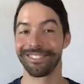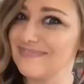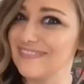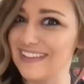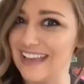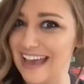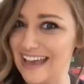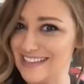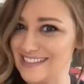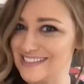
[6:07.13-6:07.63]

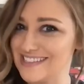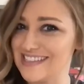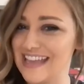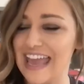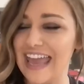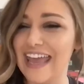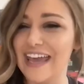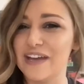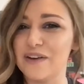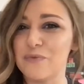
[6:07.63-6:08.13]
Yes.
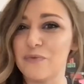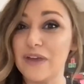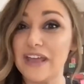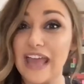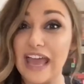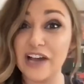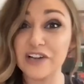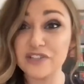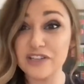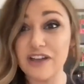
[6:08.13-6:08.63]
And we
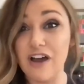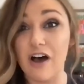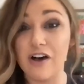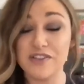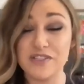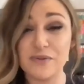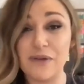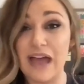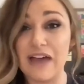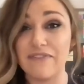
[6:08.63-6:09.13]
actually
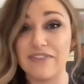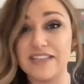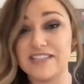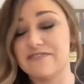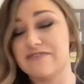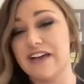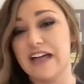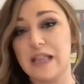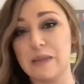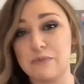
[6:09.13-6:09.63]
also have these
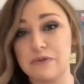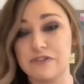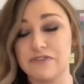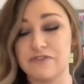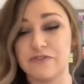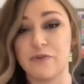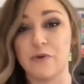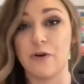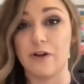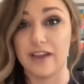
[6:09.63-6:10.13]
available
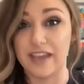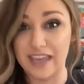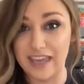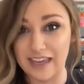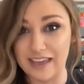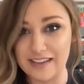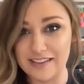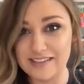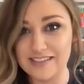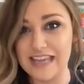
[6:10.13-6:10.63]
for
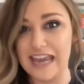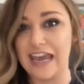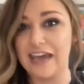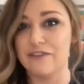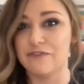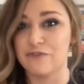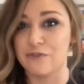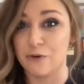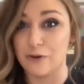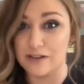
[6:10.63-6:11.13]
kids
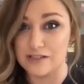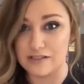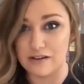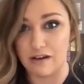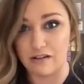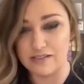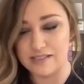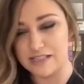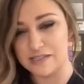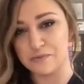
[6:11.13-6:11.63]
and for
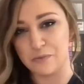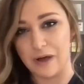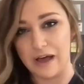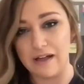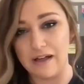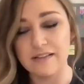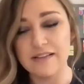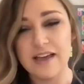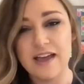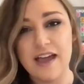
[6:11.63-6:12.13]
adults as
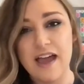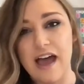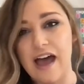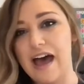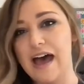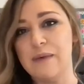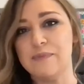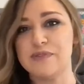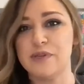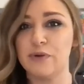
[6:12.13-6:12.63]
well.
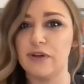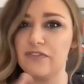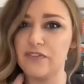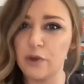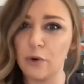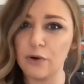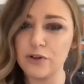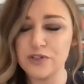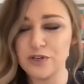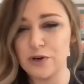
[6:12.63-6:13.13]
So if
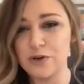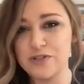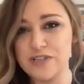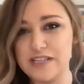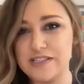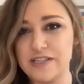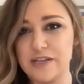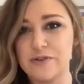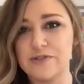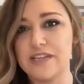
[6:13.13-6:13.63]
your church
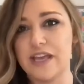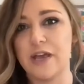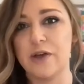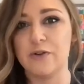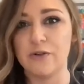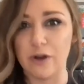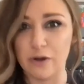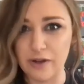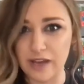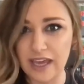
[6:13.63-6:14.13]
is using
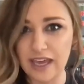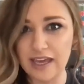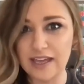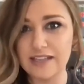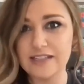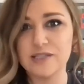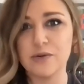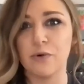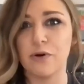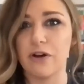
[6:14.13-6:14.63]
Grow
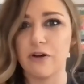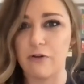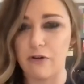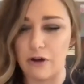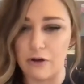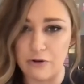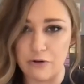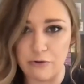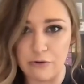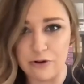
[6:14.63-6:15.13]
Kids or
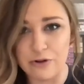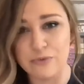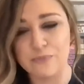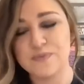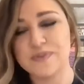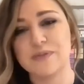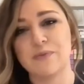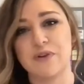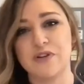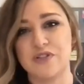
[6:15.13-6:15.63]
Grow
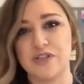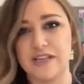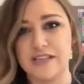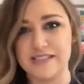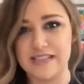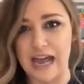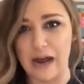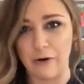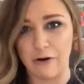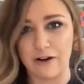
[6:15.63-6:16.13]
Groups, which is
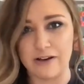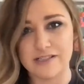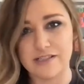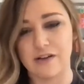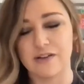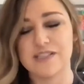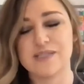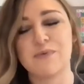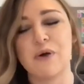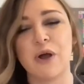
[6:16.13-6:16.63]
our
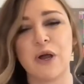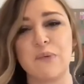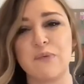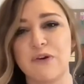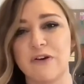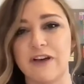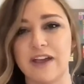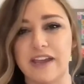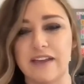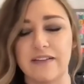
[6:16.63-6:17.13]
adult small group
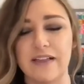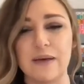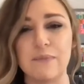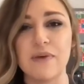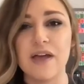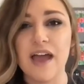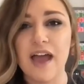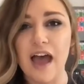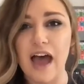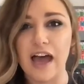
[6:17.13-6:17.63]
curriculum,
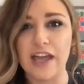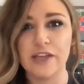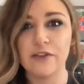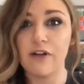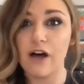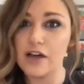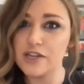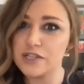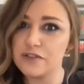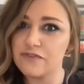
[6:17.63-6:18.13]
you'll
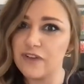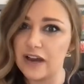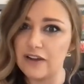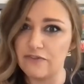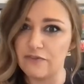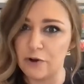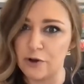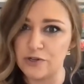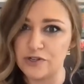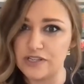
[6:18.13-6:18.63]
also find
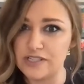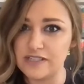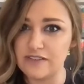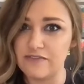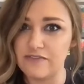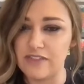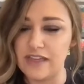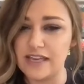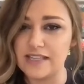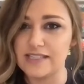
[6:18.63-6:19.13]
versions
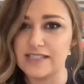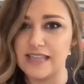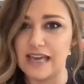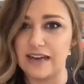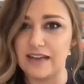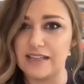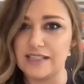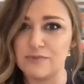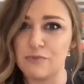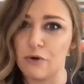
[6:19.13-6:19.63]
of this that
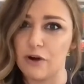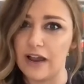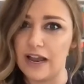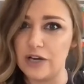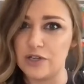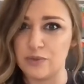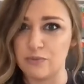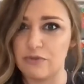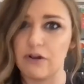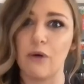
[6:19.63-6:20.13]
is more
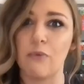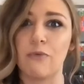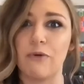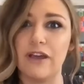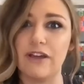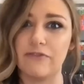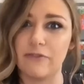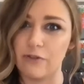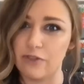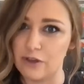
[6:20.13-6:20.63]
age
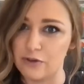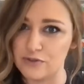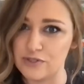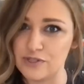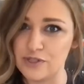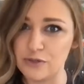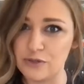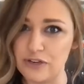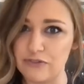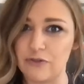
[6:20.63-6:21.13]
appropriate for those
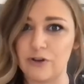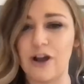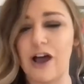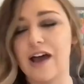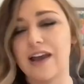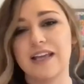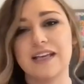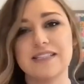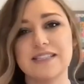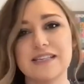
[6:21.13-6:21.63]
two different
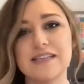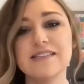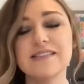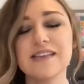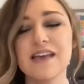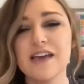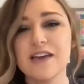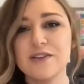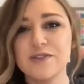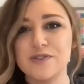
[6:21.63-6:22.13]
audiences.
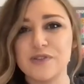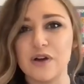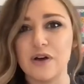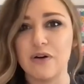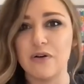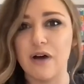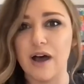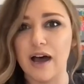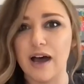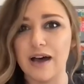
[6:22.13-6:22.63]

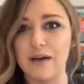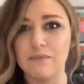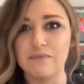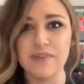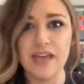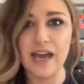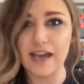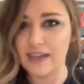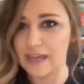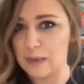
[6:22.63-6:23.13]
So
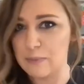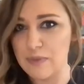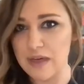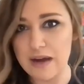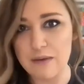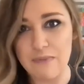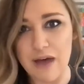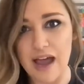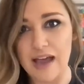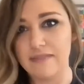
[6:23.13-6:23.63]
yeah, keep that
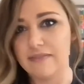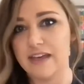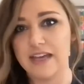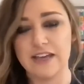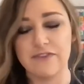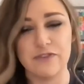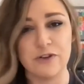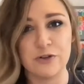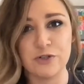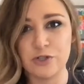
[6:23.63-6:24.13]
in mind. Like
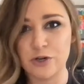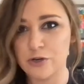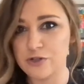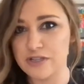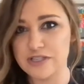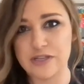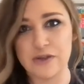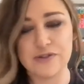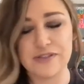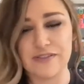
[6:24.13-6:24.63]
if your church
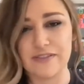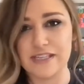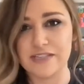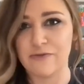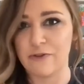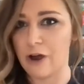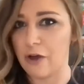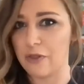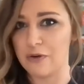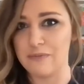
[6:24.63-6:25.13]
is using this
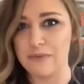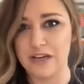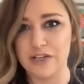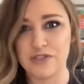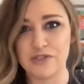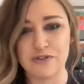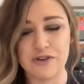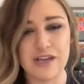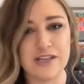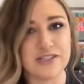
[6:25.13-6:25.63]
for other
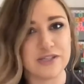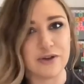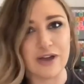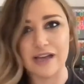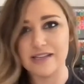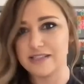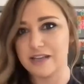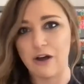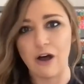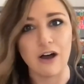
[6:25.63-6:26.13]
ministries, you
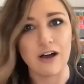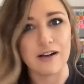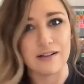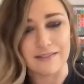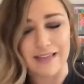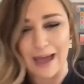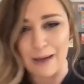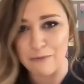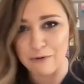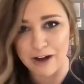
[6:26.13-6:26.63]
guys can all
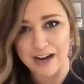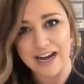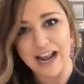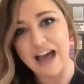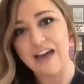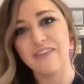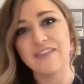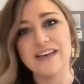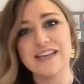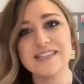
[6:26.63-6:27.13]
collaborate
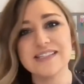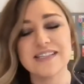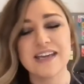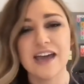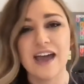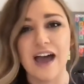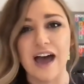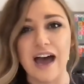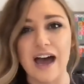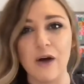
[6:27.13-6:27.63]
on this.
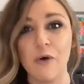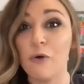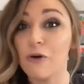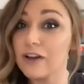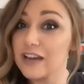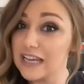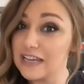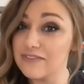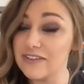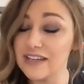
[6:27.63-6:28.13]
Or
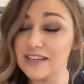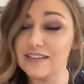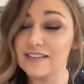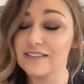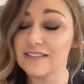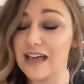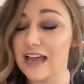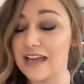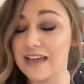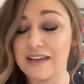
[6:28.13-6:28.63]
even
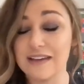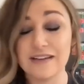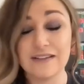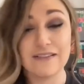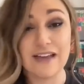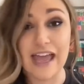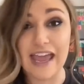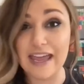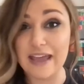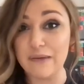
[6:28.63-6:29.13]
like,
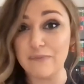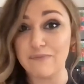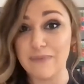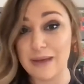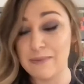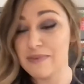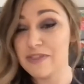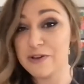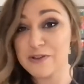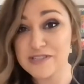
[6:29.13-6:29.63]
hey,
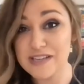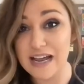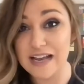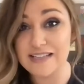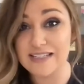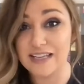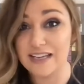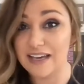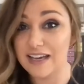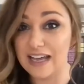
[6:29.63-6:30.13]
maybe there's an
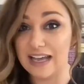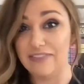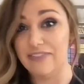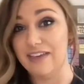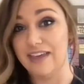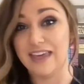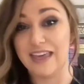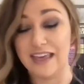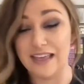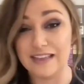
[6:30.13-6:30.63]
idea in the
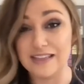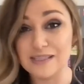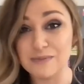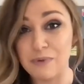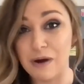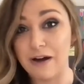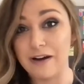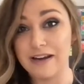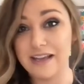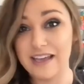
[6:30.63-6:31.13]
kids
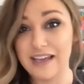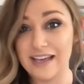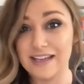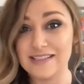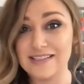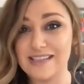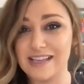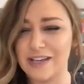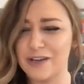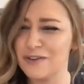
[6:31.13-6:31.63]
party kits
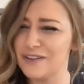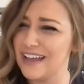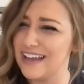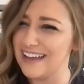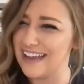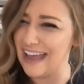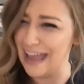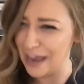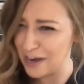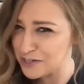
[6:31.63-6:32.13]
that you're like,
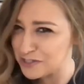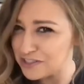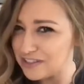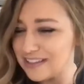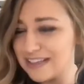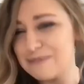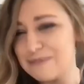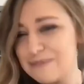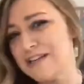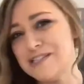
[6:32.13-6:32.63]

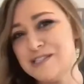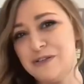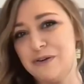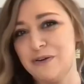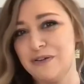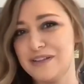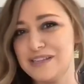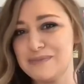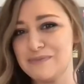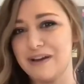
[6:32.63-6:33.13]
actually, my
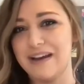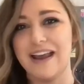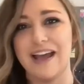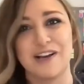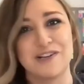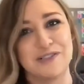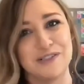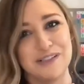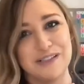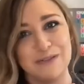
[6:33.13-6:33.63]
students might
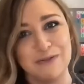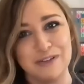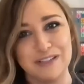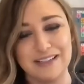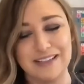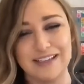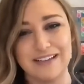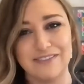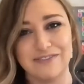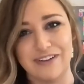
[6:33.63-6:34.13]
actually
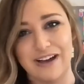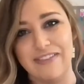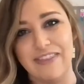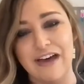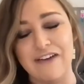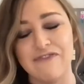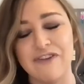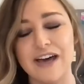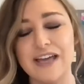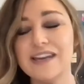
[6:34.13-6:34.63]
really find
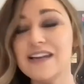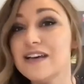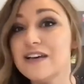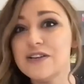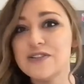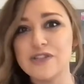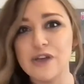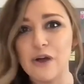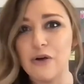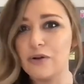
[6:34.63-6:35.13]
that fun.
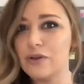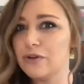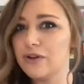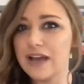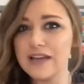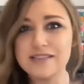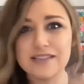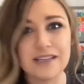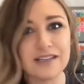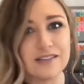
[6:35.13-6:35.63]
So you
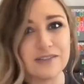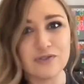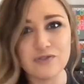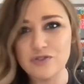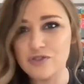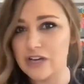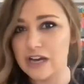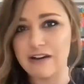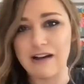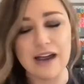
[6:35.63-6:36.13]
guys can
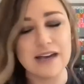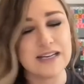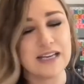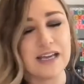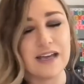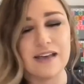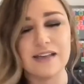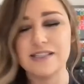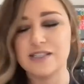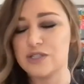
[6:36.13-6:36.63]
share
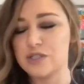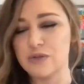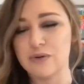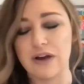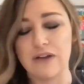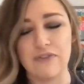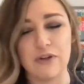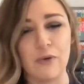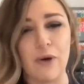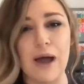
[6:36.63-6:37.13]
ideas, do
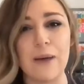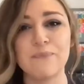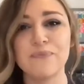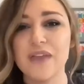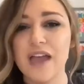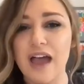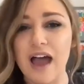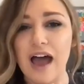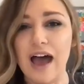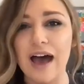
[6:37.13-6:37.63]
whatever you
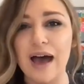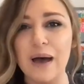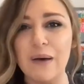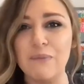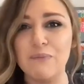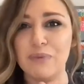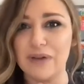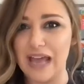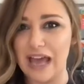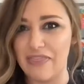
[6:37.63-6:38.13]
want.
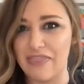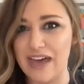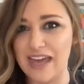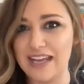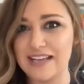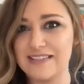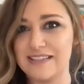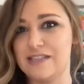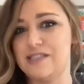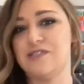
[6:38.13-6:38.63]
But yeah, that
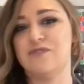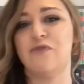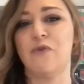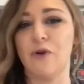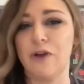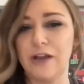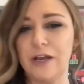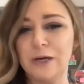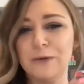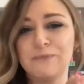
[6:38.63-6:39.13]
exists for you.